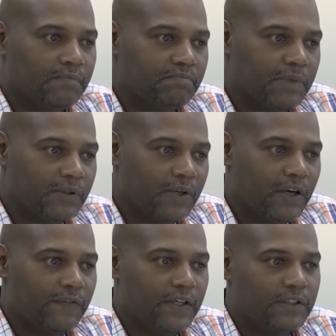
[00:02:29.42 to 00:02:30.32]
mental
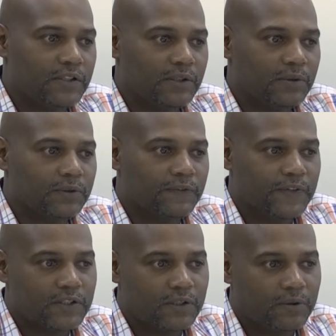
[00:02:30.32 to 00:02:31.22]
health issues,
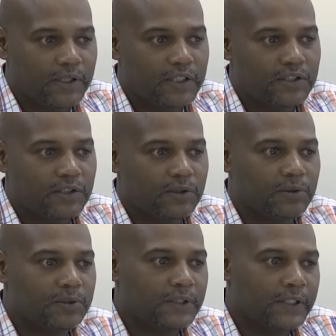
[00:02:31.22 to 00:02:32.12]
physical
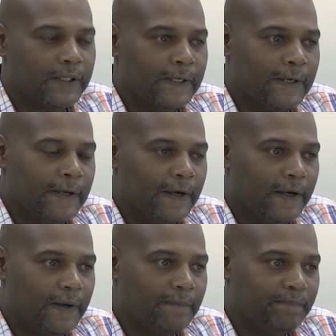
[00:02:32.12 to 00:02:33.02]
issues,
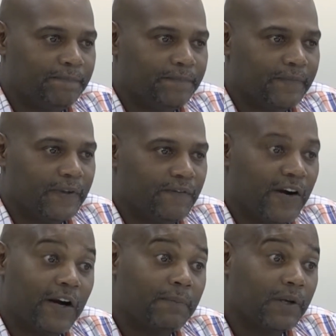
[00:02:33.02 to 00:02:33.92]
um,
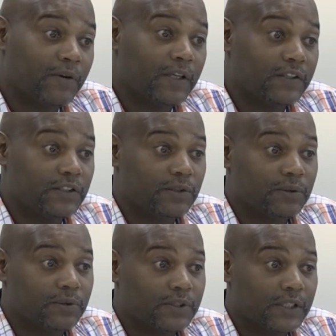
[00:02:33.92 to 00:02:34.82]
environmental
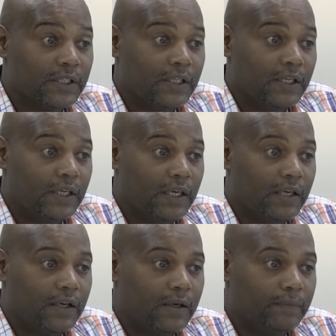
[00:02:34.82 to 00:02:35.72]
issues,
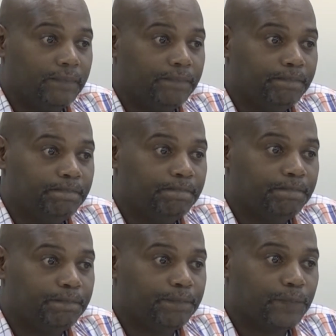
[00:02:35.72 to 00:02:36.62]
and um,
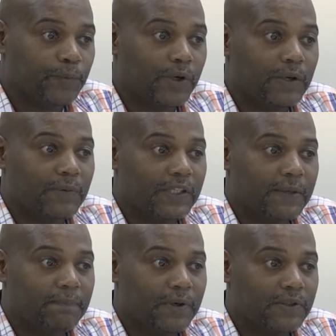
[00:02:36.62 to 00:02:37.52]
working with
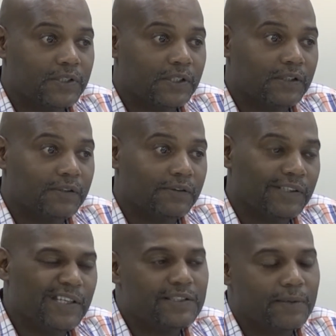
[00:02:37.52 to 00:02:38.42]
that person
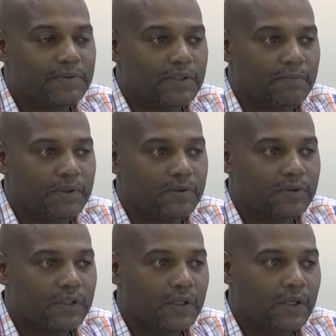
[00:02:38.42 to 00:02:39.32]
and substance abuse